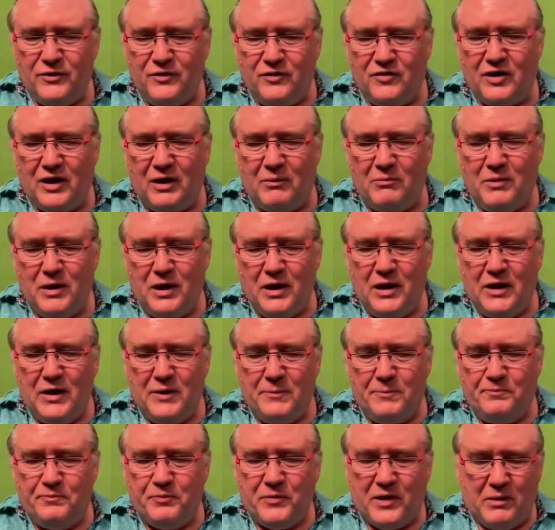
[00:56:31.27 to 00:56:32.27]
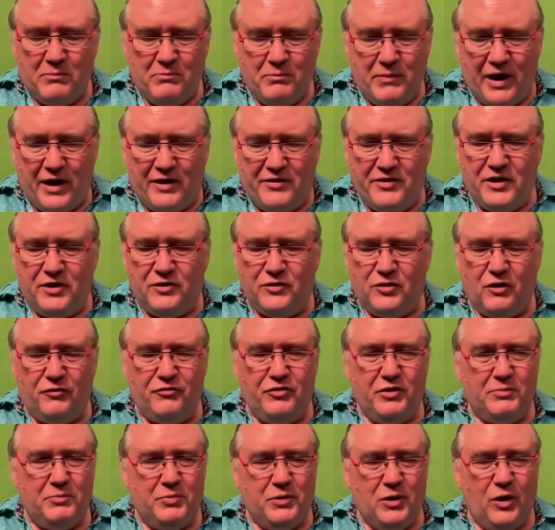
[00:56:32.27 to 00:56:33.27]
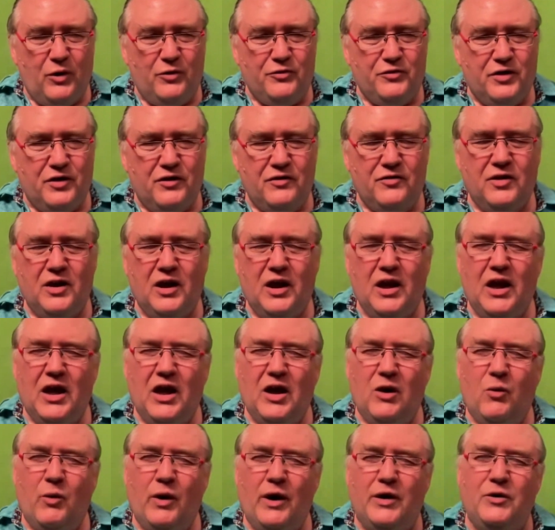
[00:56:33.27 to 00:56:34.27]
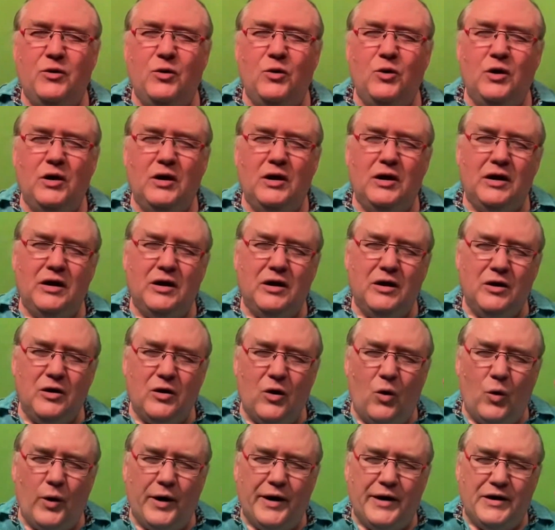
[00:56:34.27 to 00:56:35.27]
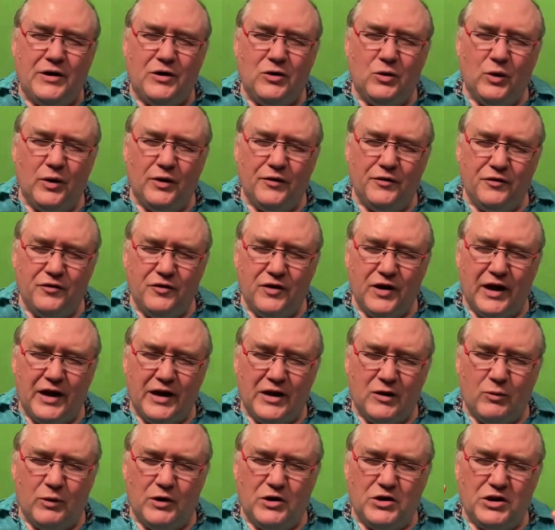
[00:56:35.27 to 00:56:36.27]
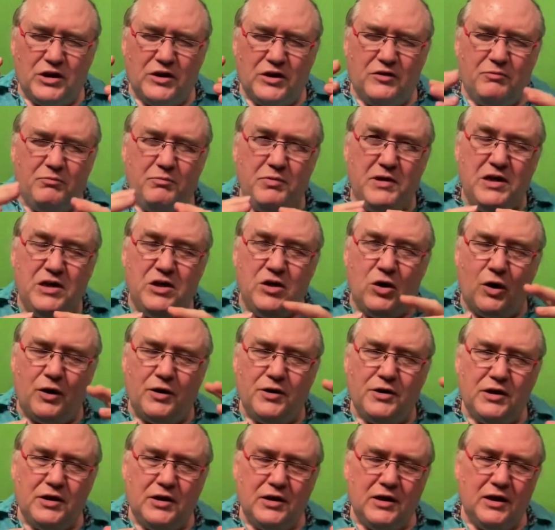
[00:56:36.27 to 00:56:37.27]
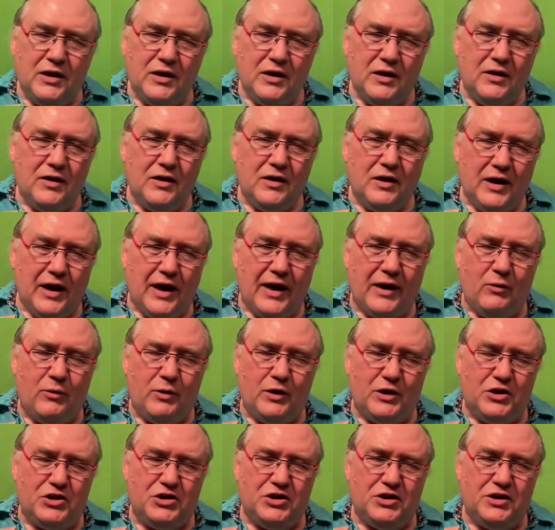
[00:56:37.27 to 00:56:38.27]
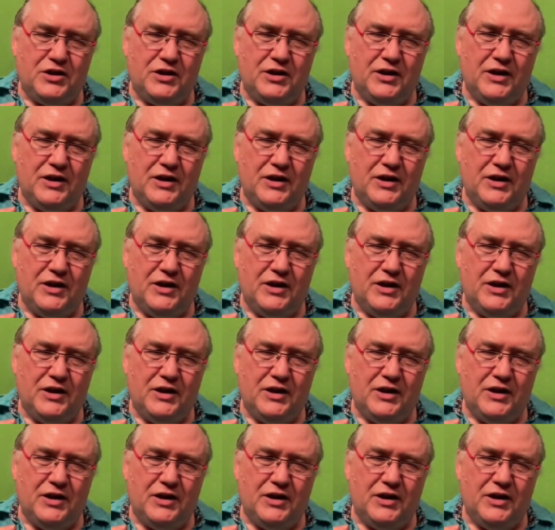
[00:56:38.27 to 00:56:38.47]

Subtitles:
some methods of hypnosis where you go into a state which is beyond language.